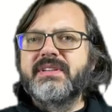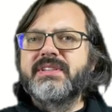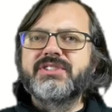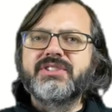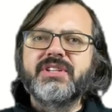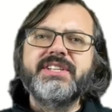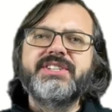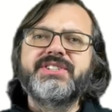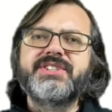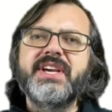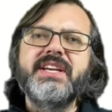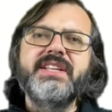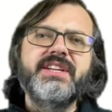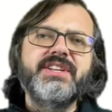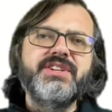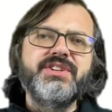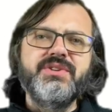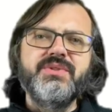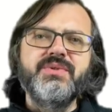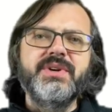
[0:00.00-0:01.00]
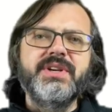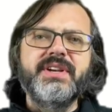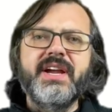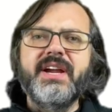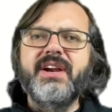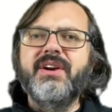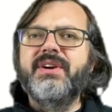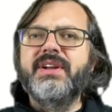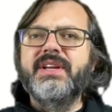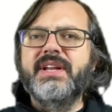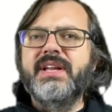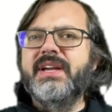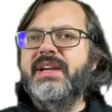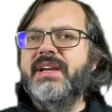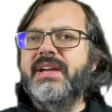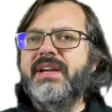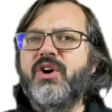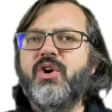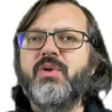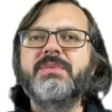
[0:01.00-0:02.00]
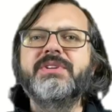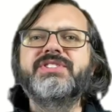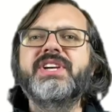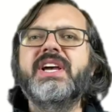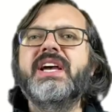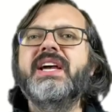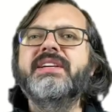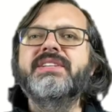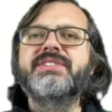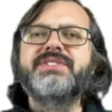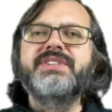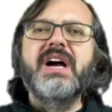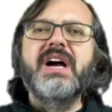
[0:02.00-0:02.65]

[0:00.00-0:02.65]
So let's say that you inherited a homozygous